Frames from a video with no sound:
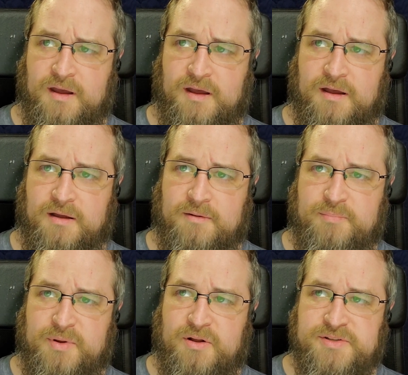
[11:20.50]

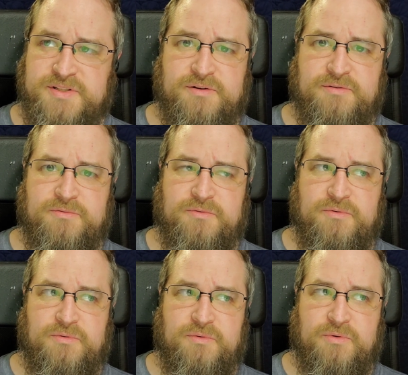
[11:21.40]
but also
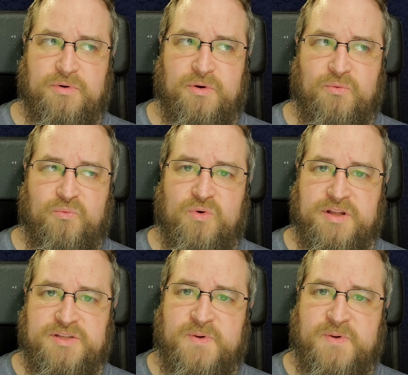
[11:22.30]
what's